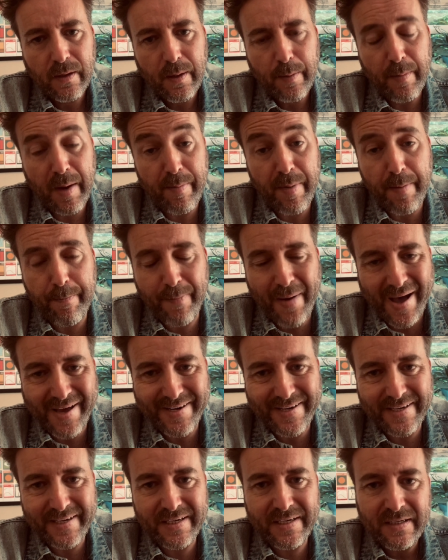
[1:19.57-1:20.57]
Maybe
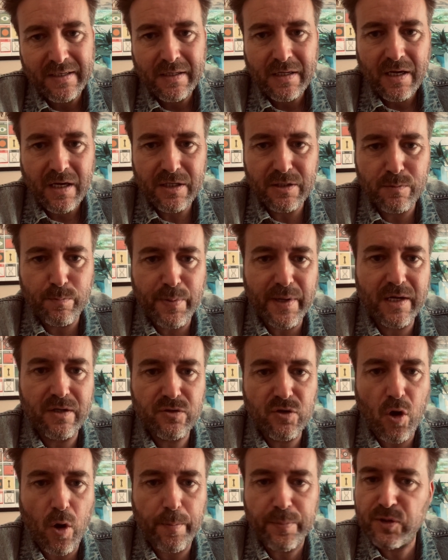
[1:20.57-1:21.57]
panic, as Big
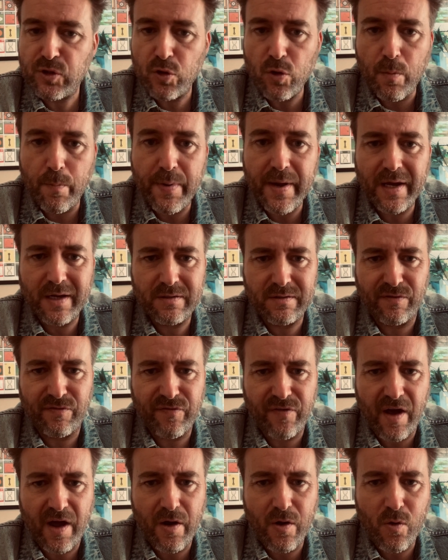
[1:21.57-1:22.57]
Top too big to
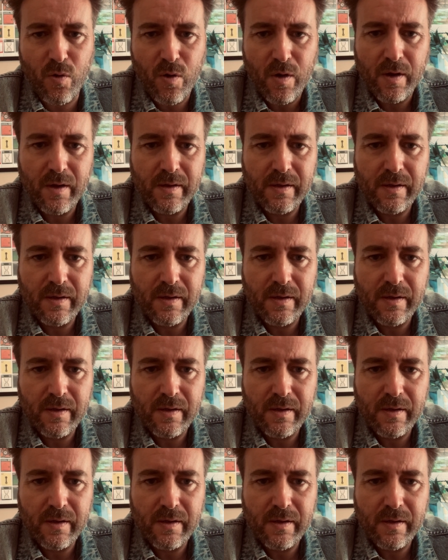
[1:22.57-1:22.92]
fail,